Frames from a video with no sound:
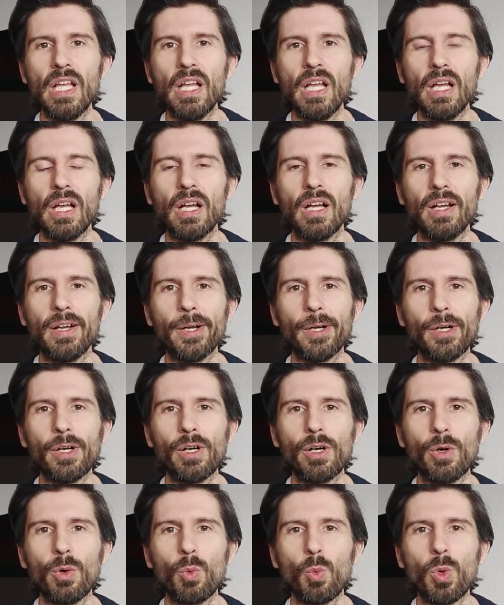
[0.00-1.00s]

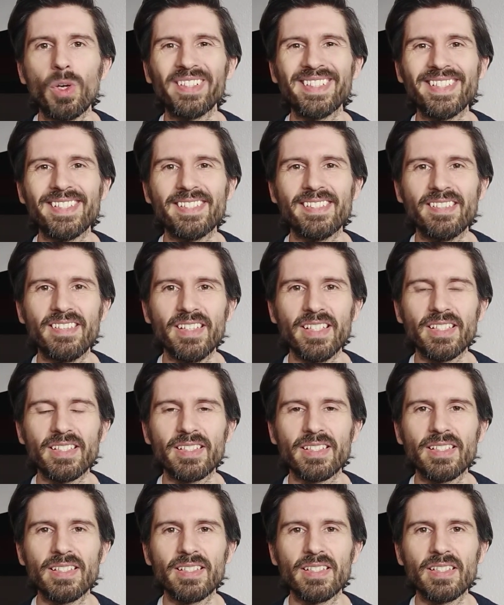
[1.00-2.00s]
What is this?
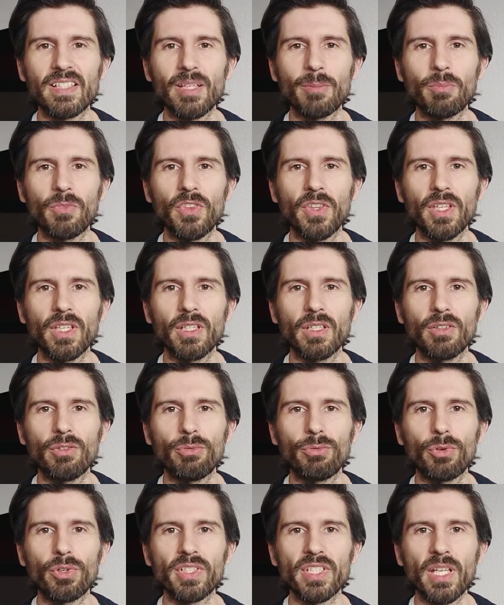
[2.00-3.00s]
This is something,
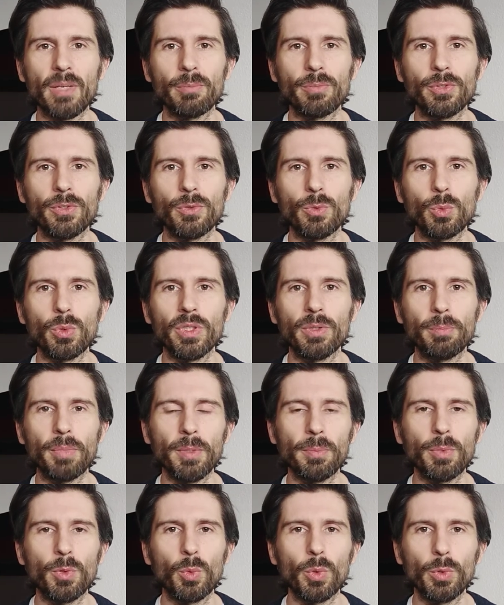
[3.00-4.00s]
for example, with
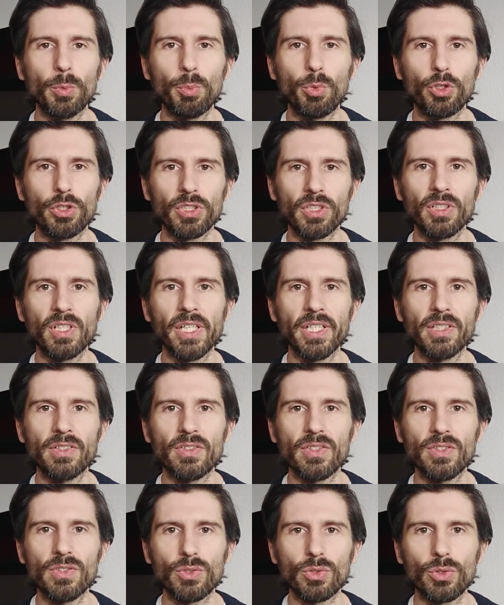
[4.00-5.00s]
people with borderline
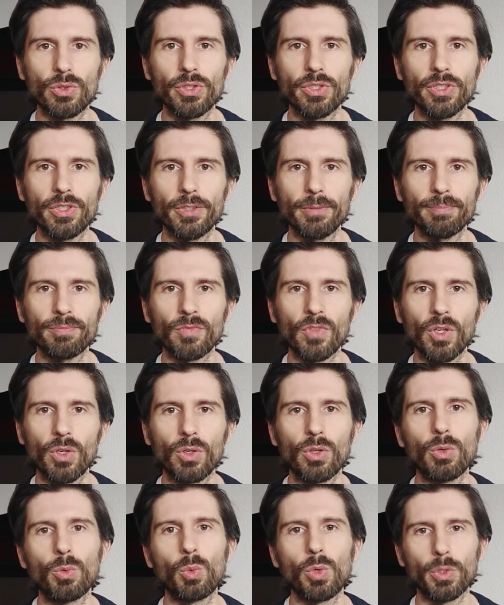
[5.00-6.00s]
disorder,
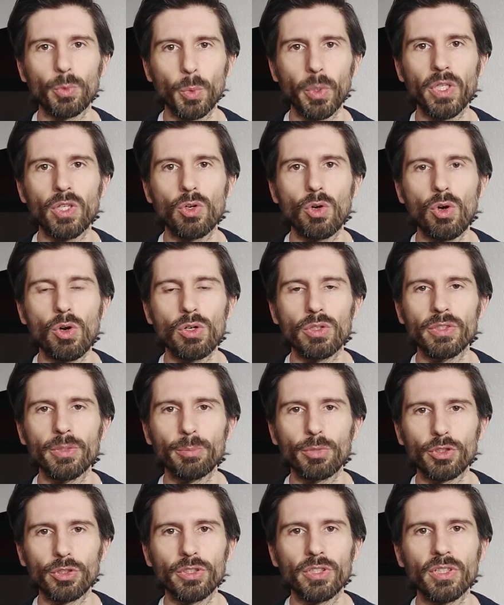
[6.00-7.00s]
or what we call the
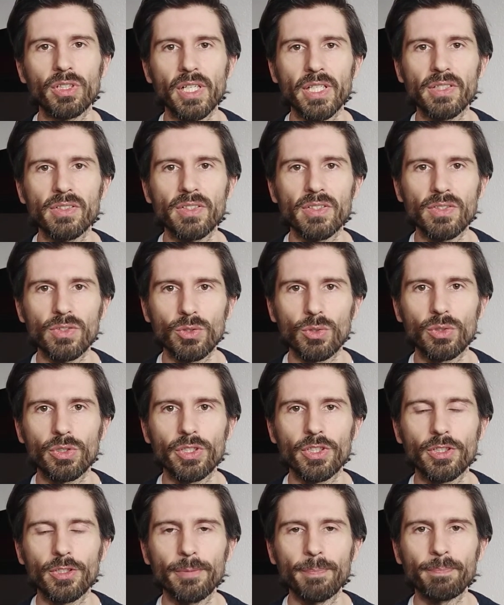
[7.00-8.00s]
borderline
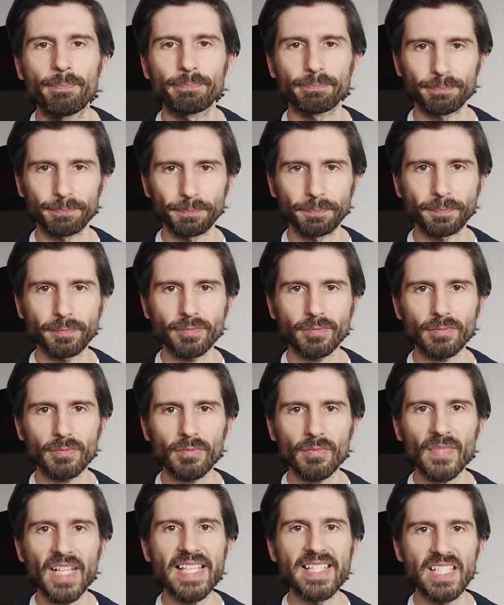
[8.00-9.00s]
disorder.
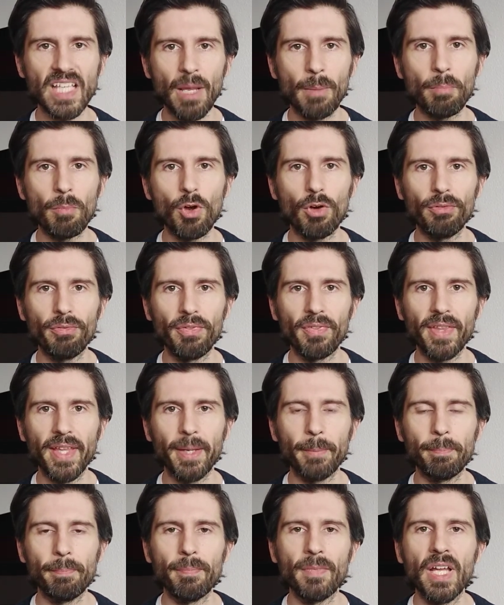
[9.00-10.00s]
Some of
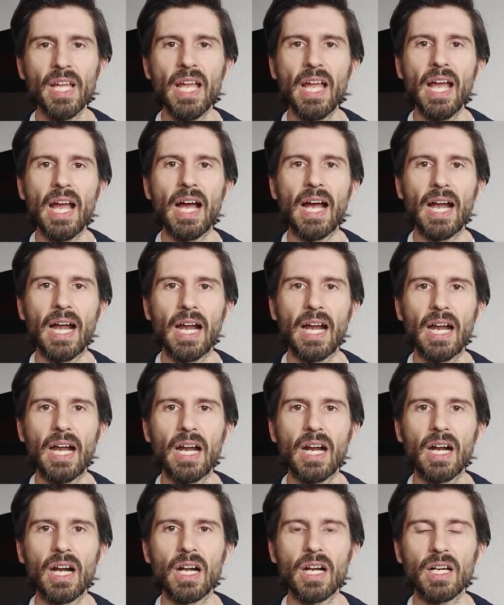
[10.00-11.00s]
them
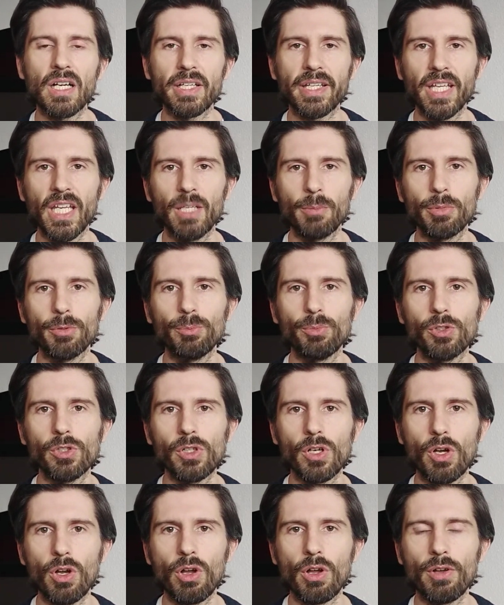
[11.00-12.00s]
are
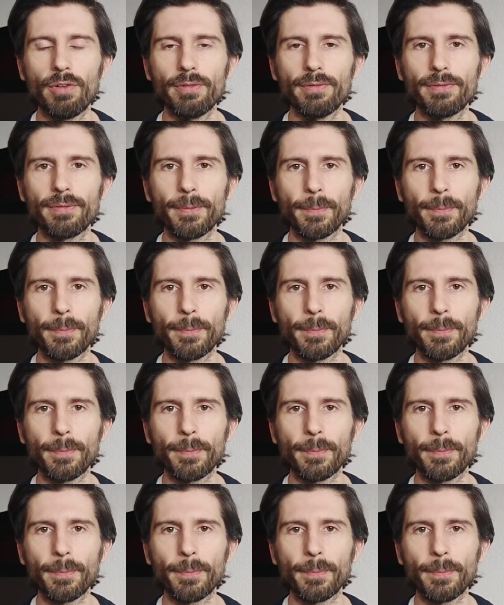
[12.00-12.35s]
capable of